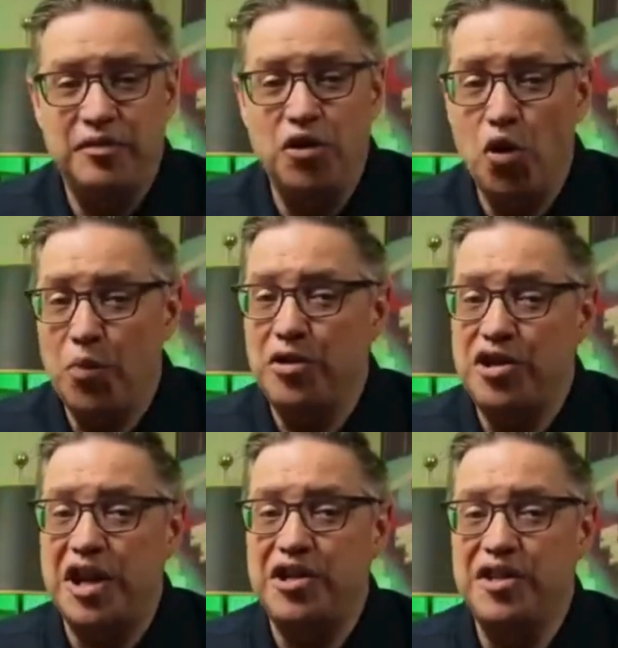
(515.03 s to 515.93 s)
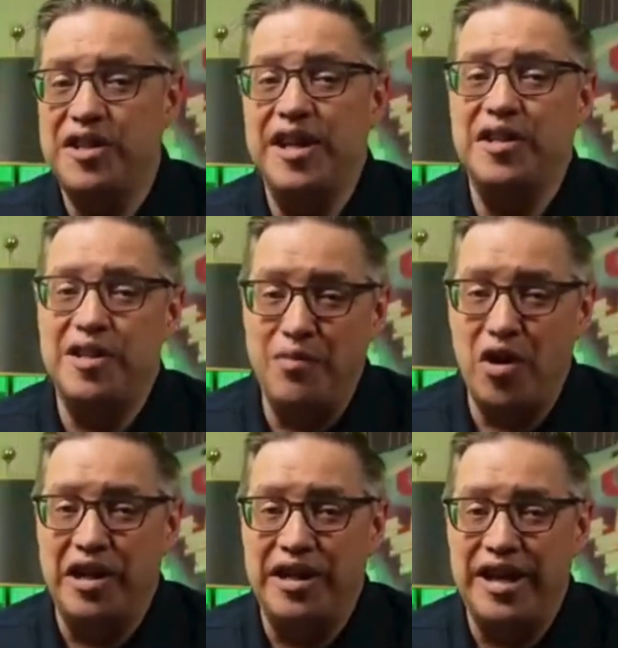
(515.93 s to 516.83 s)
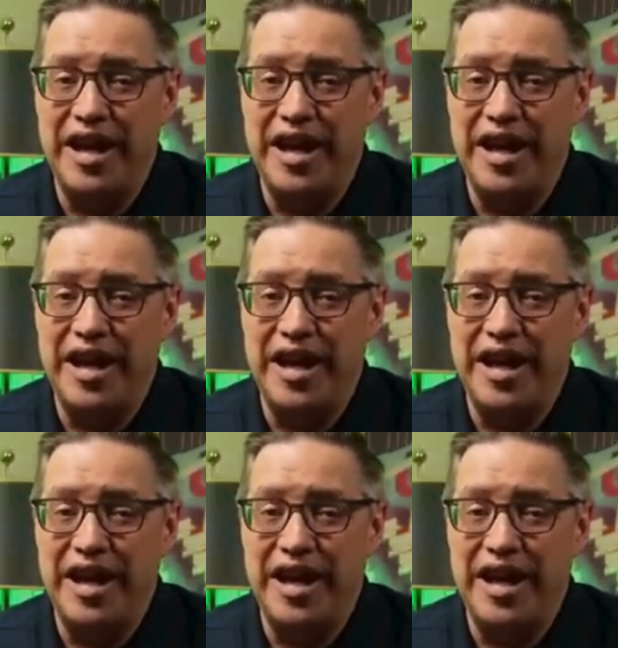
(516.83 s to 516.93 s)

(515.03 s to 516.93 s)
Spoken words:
your projections against the market,